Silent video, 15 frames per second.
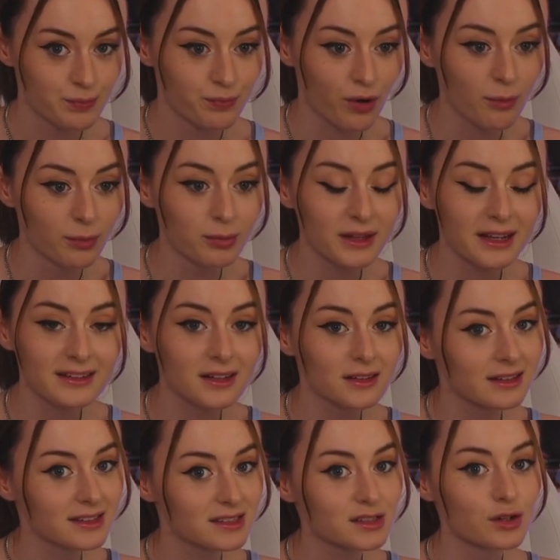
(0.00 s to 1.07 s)
probably in a
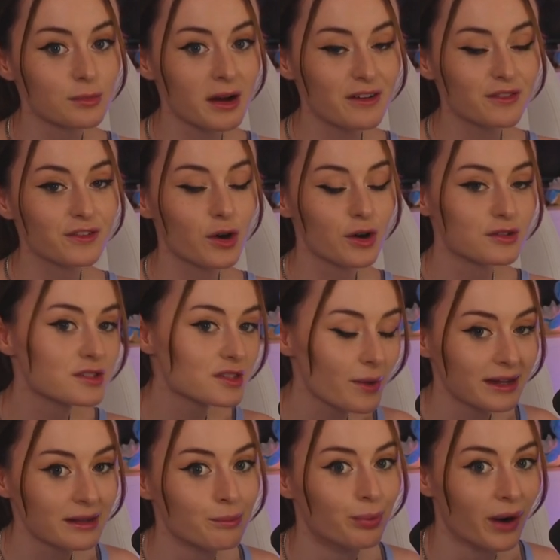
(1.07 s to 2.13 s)
list on my phone so
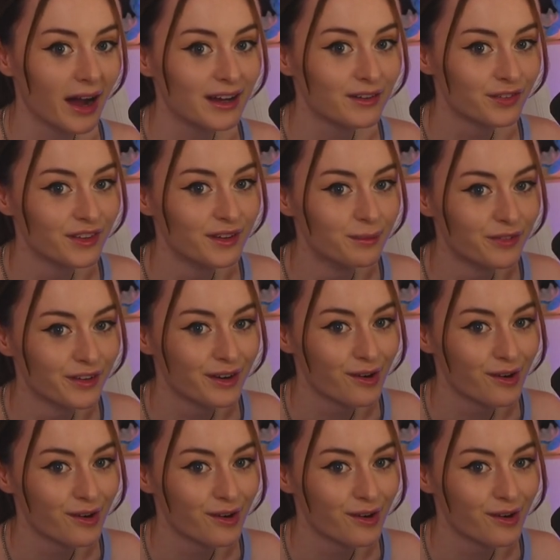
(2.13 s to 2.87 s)
I can buy it for them for